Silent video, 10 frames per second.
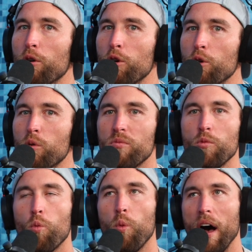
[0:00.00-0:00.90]
who,
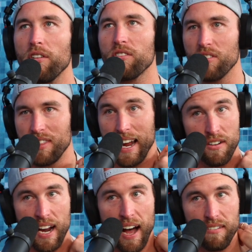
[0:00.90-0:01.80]
while they're
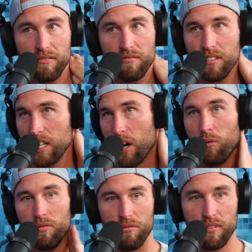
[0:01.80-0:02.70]
not,
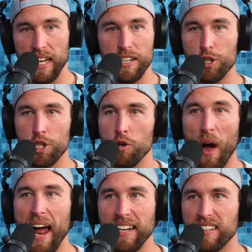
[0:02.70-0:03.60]
they didn't do
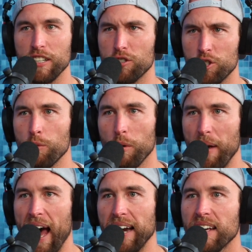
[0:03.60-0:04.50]
anything super
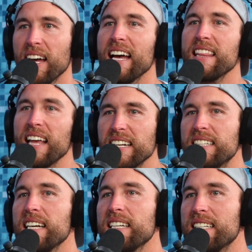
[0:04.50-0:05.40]
bad, they
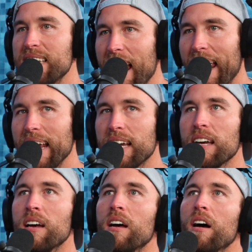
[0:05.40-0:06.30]
did take
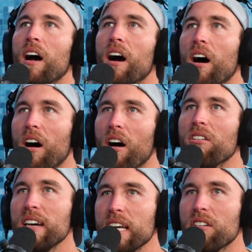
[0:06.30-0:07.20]

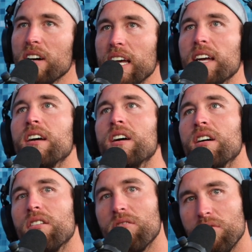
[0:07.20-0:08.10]
illegally,
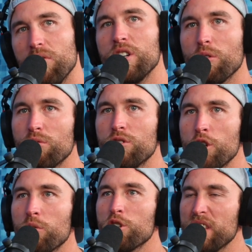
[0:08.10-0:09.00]

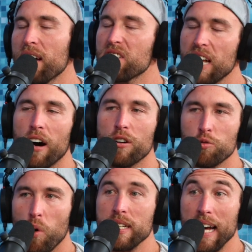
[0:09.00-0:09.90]
$200,000
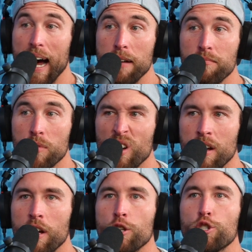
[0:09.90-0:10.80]
one time. Yeah.
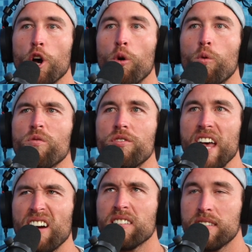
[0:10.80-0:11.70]
So
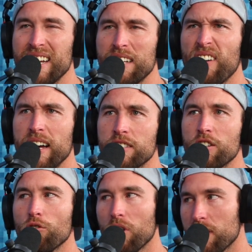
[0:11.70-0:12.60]
they're incentivized to
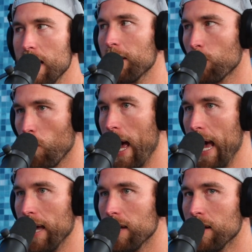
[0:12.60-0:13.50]
look the other
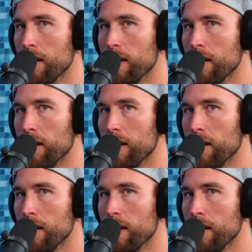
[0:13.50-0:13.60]
way